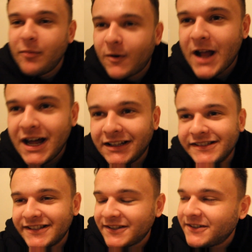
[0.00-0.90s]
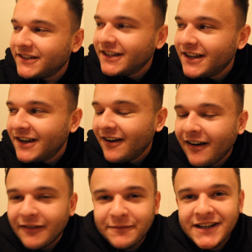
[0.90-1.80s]
more dollars on
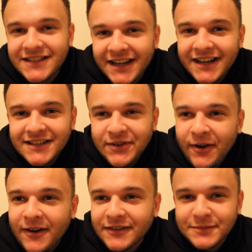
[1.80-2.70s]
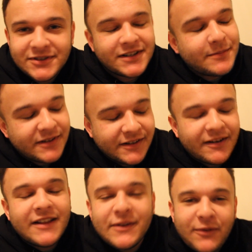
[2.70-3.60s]
fixing an exhaust. We should have been done
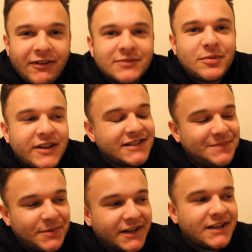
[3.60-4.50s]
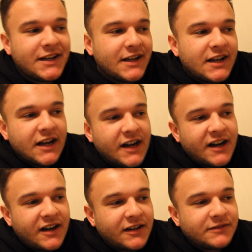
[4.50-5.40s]
right in the first place. But
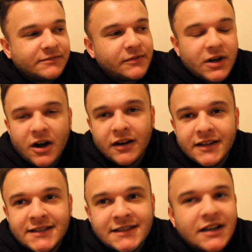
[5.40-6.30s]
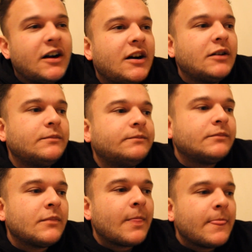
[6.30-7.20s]
regardless,
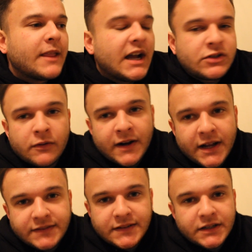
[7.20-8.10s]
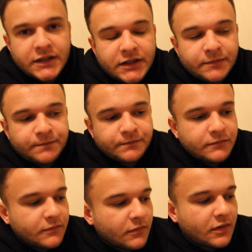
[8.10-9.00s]
you guys over at
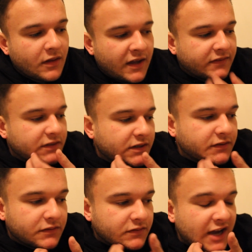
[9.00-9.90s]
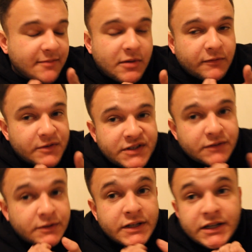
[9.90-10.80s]
the Top Mufflers
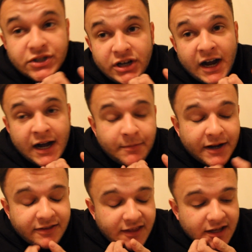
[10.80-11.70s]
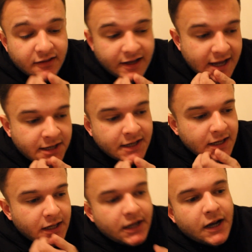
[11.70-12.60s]
did a really good job. I think that
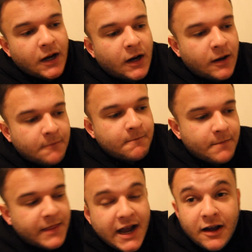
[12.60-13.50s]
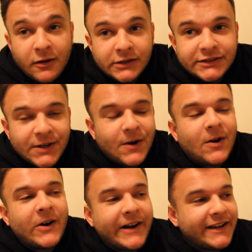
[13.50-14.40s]
now the
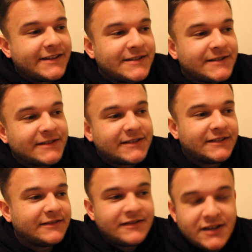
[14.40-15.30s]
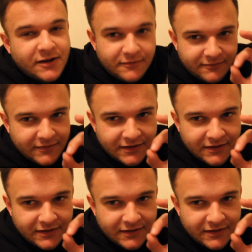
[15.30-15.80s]
car is, you know,